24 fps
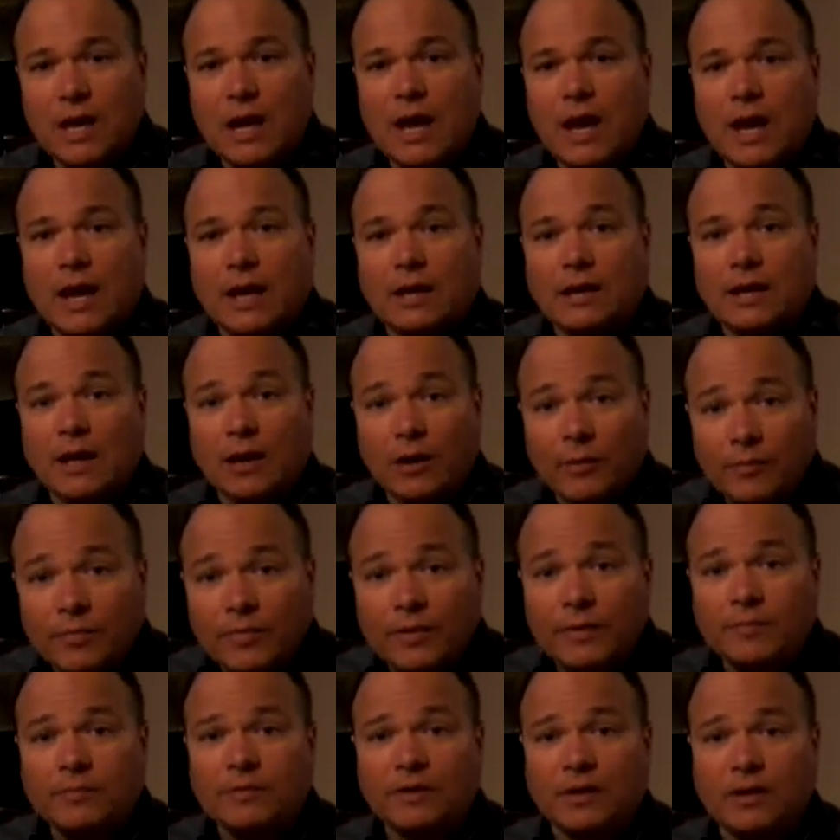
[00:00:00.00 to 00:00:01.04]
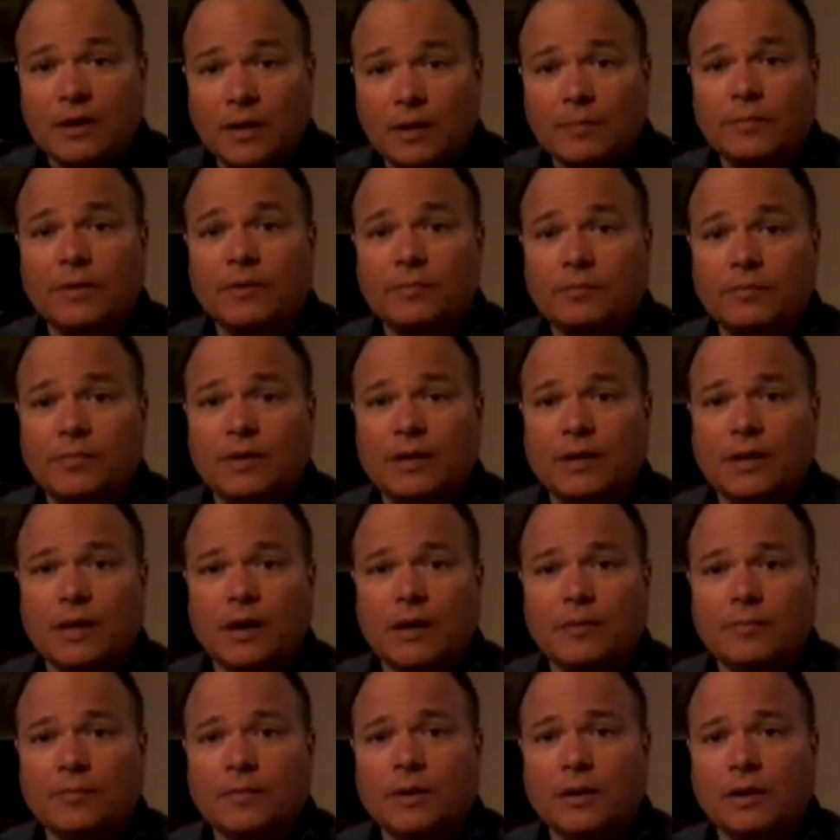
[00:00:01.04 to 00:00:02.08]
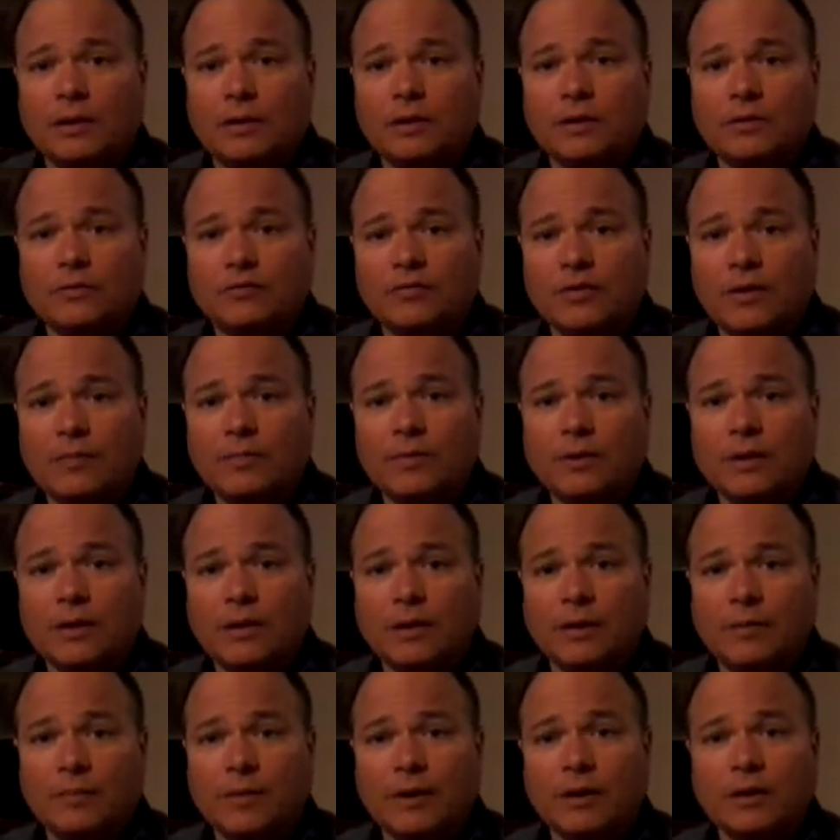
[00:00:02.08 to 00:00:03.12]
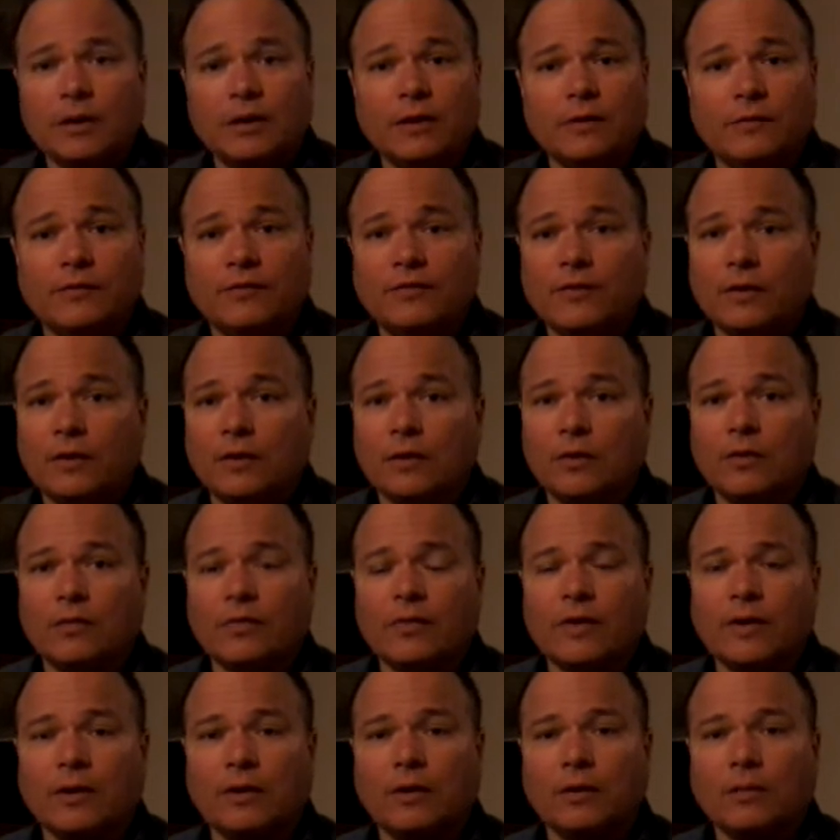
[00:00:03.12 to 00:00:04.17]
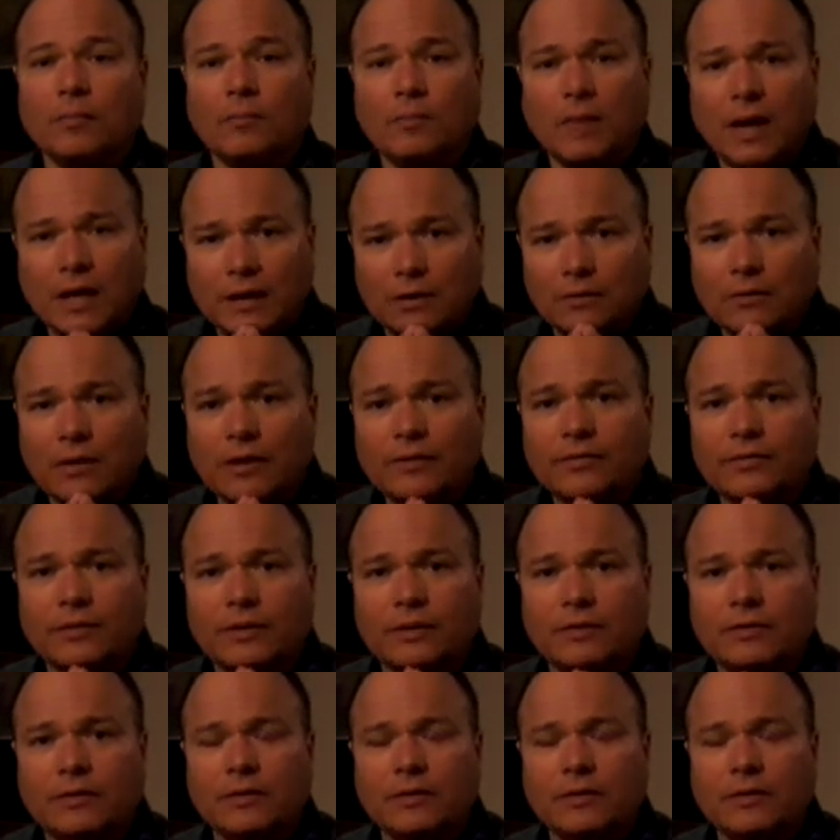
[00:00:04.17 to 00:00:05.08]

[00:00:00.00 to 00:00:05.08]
and help them to come and become contributing Americans that are monolithic,